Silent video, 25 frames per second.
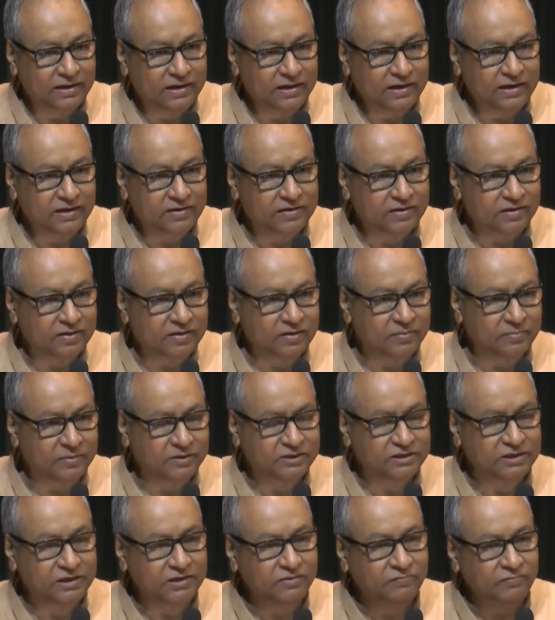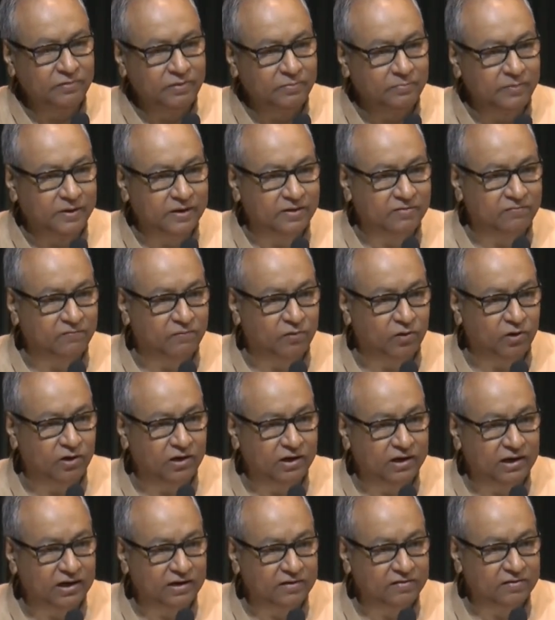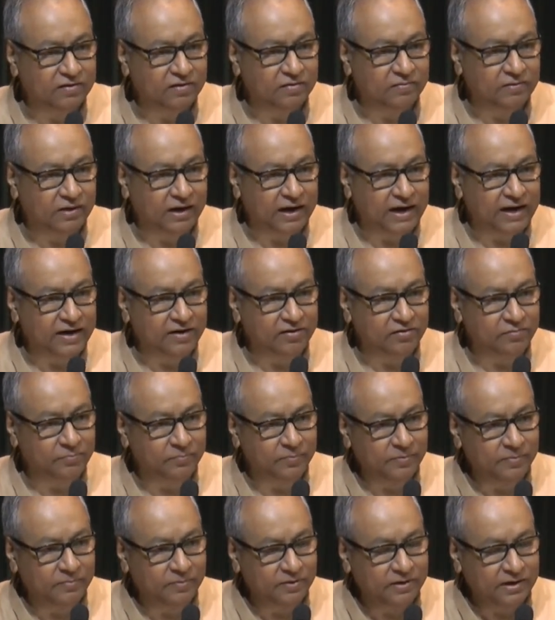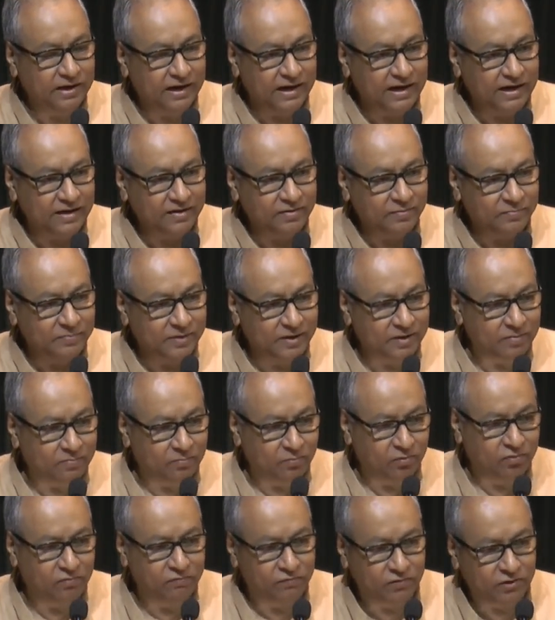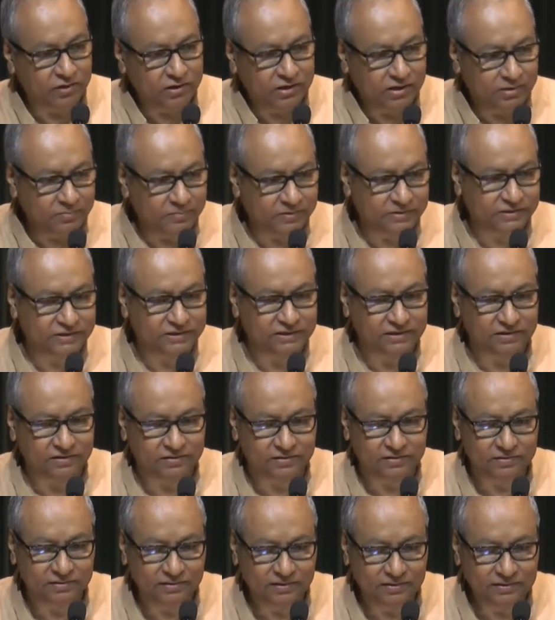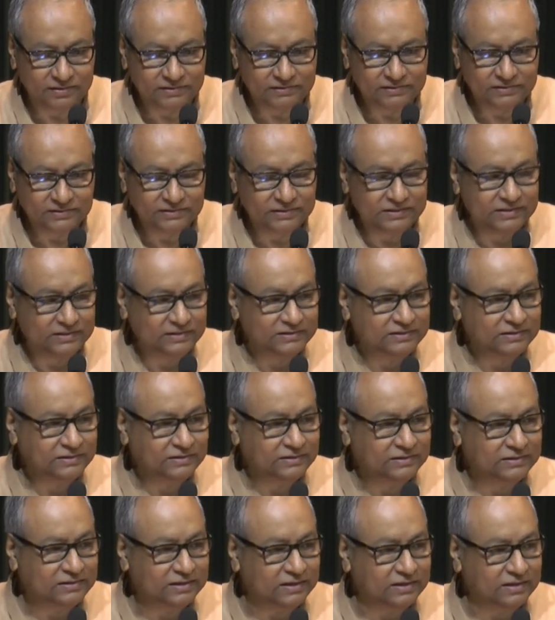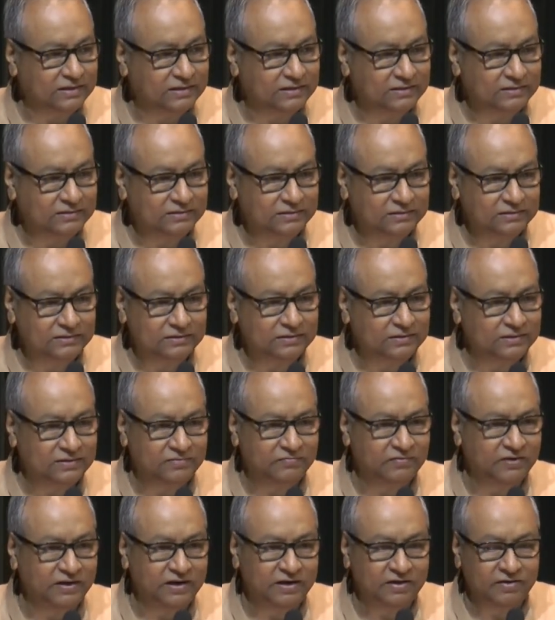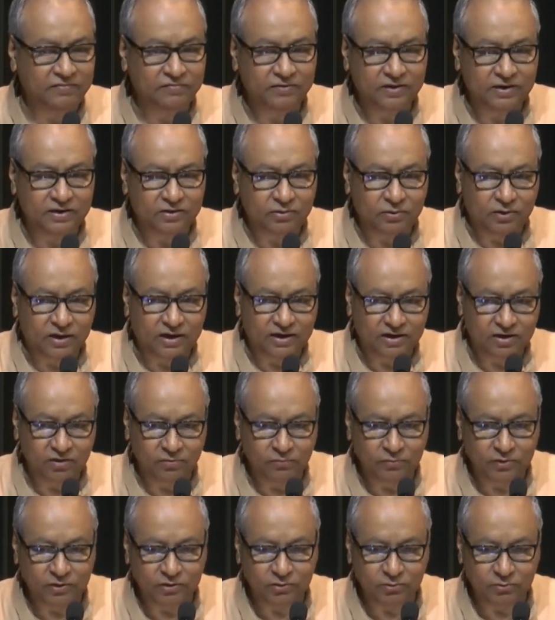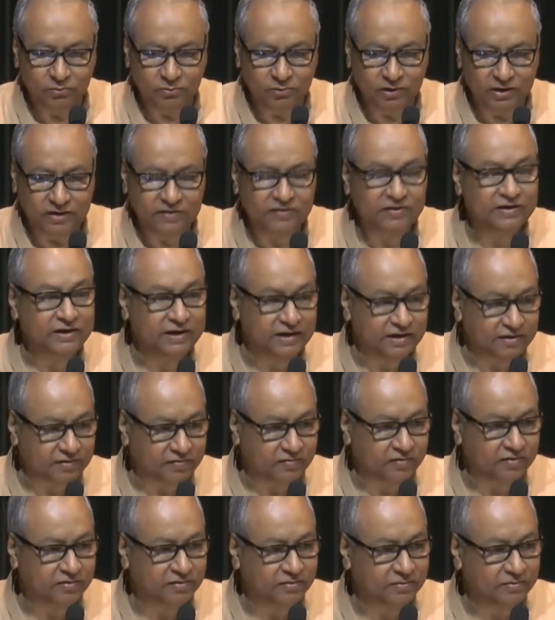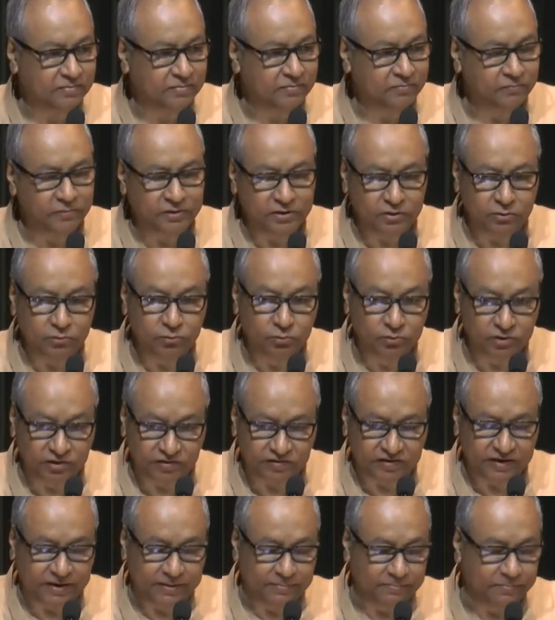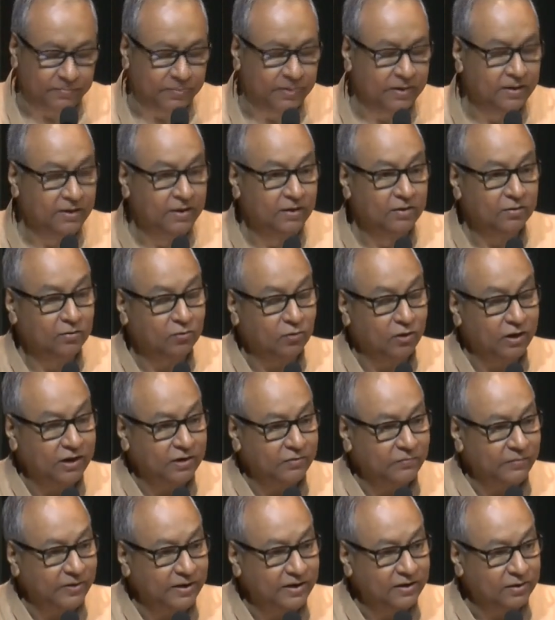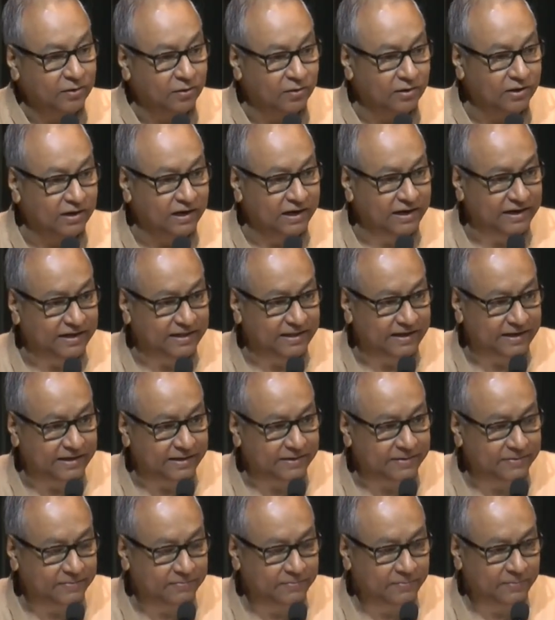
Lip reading: He said, the machine will make fault. I said, the hands make more fault than machines. He said, it's very difficult to argue with you. I said, yes, with you the same. So it went on like that.